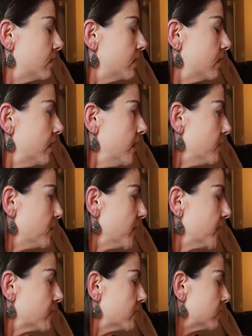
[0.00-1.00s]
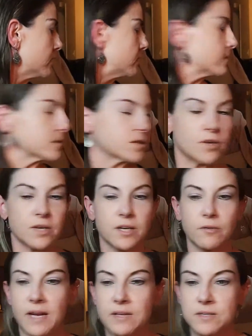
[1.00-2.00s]
I'm like turning
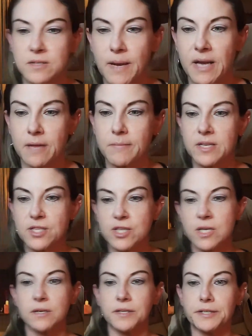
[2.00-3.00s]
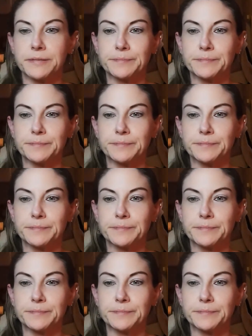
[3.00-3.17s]
around to the back of my chair here.